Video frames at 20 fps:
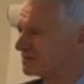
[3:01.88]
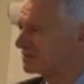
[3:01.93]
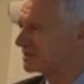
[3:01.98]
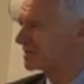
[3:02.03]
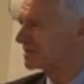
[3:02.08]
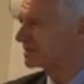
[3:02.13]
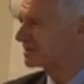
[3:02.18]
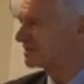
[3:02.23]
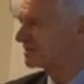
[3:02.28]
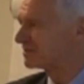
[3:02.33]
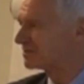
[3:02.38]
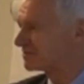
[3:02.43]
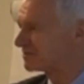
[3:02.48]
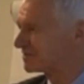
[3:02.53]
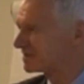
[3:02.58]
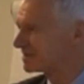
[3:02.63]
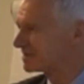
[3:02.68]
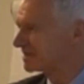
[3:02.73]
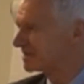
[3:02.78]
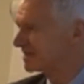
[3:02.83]
in all our
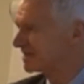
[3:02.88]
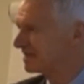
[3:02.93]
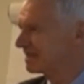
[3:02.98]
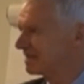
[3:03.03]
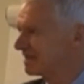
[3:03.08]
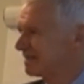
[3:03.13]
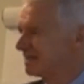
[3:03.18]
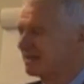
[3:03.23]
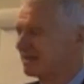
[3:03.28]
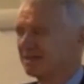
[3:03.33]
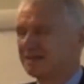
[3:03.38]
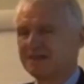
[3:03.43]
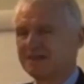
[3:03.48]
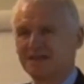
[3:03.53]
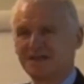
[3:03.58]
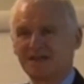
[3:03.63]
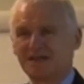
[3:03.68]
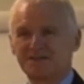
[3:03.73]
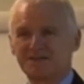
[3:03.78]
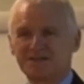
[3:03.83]
countries.
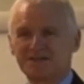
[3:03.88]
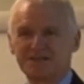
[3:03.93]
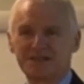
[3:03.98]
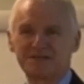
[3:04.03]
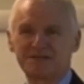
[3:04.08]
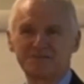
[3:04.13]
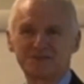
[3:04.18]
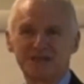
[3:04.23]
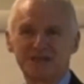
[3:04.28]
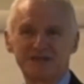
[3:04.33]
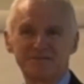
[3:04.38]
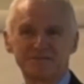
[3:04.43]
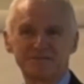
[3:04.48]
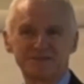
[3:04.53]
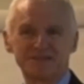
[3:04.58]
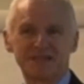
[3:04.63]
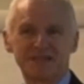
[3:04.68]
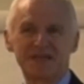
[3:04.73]
At the same time,